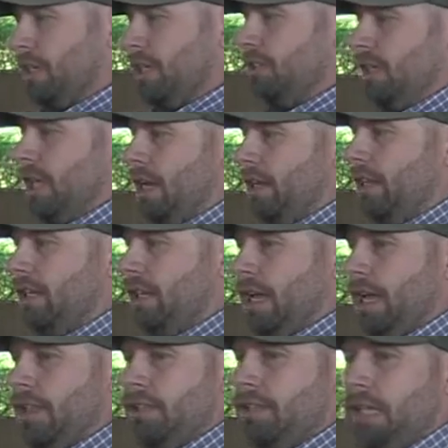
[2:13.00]
this side of the
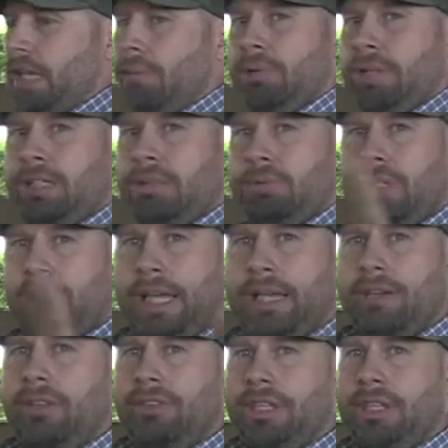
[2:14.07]
cow, the same place we
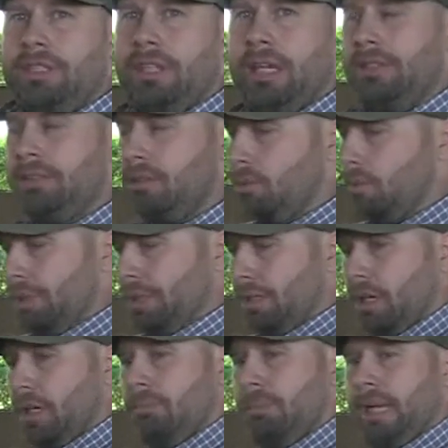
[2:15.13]
land on this side. So when we
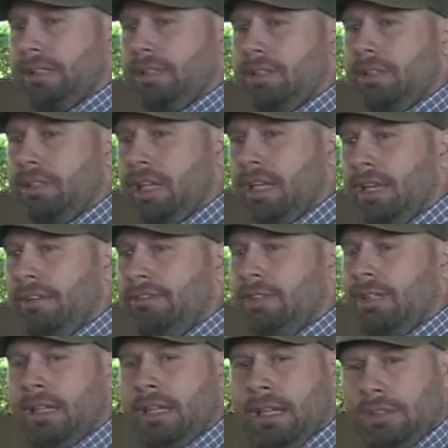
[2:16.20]
turn back to the
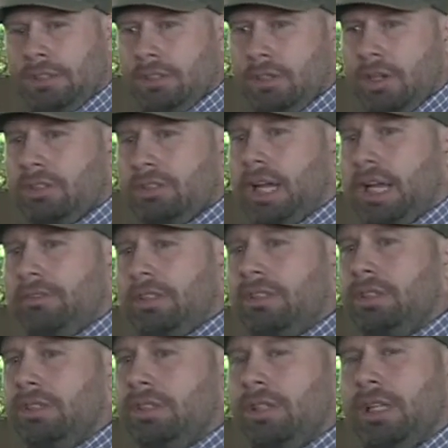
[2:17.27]
left, start
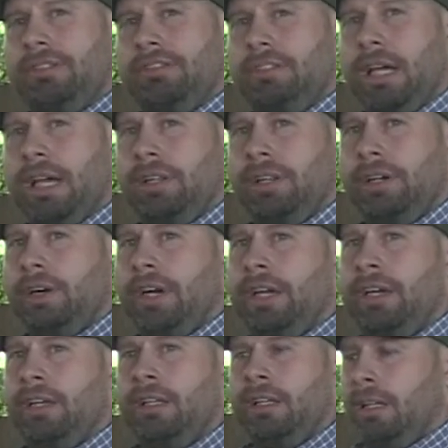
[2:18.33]
traveling to the left side of the
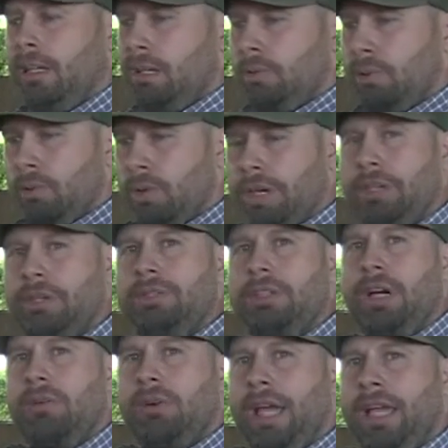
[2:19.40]
arena, we want to
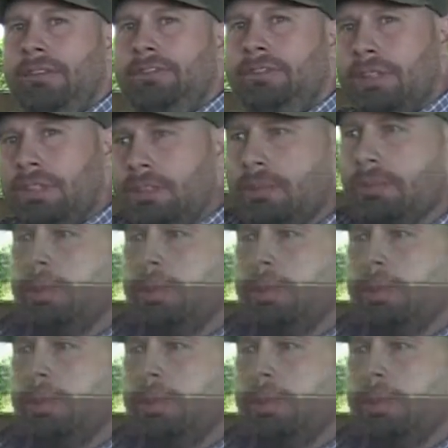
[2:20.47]
use our right foot to